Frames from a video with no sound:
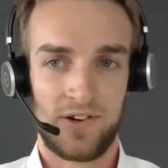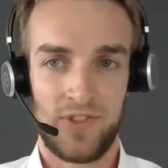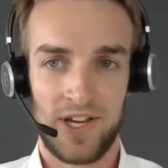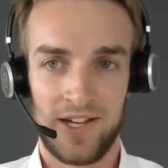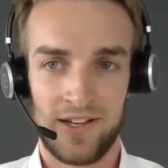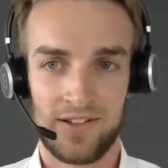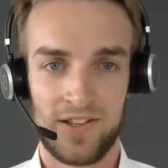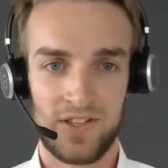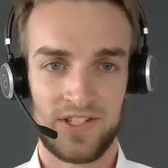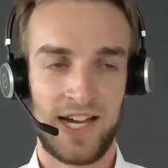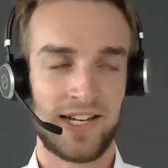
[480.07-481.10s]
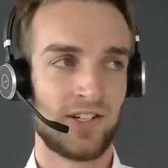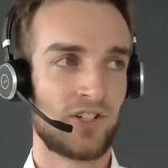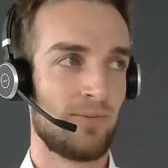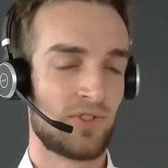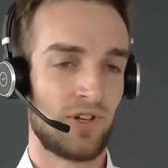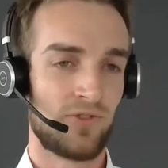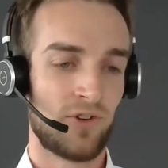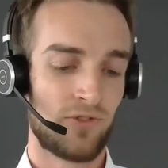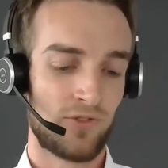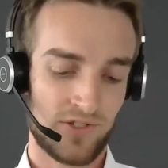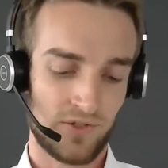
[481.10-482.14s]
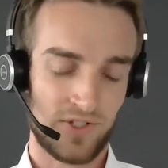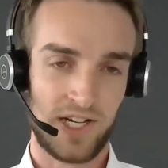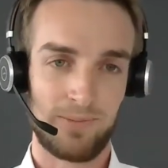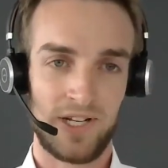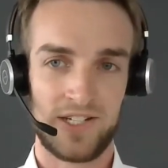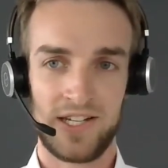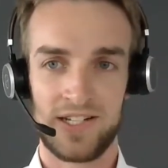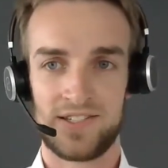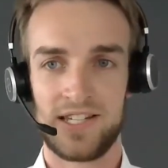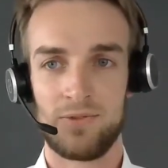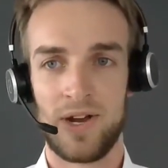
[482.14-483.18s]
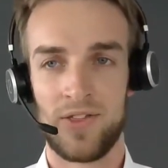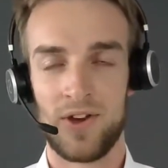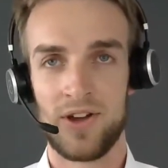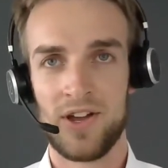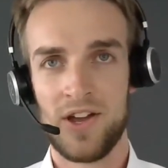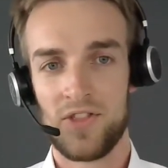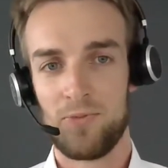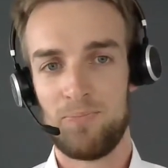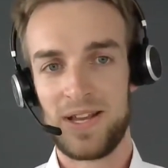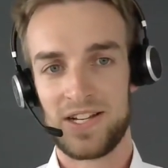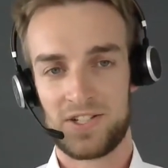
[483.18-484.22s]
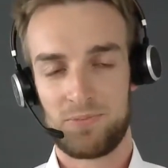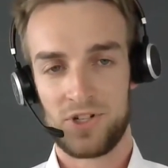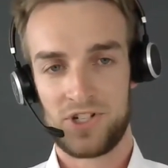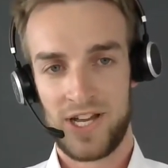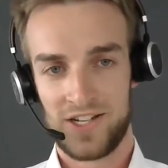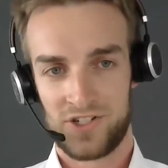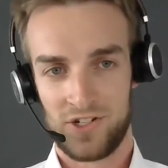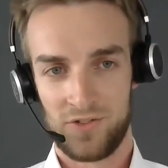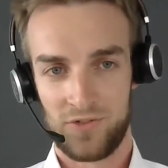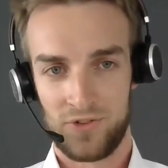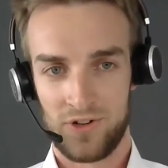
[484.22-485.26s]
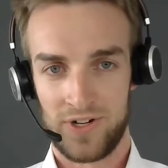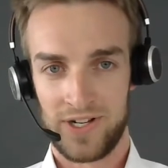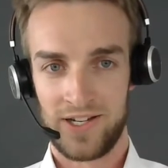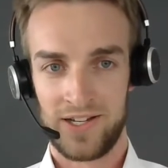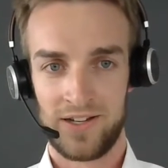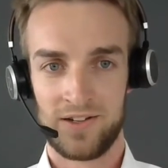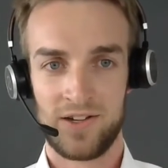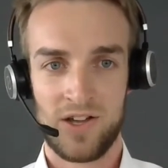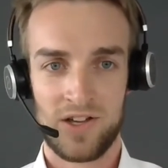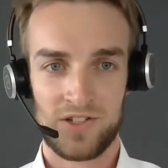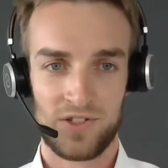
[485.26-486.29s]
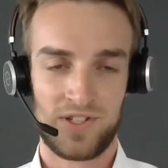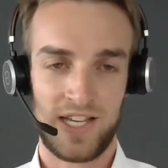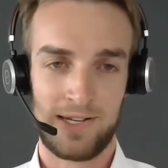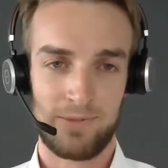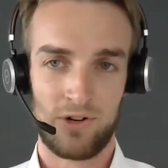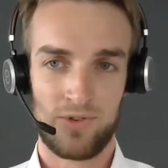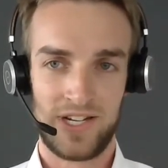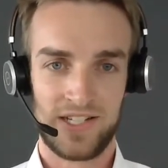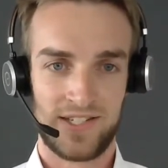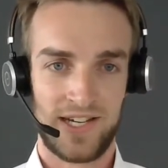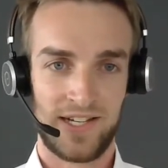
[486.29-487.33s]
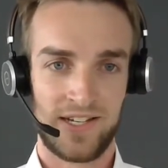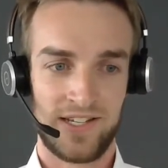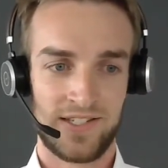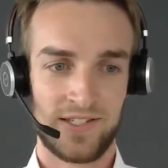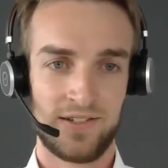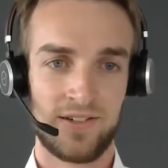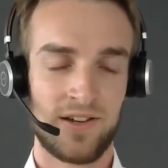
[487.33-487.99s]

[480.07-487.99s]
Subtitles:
of the design in terms of sustainability and see where the biggest potential for a sustainable redesign is.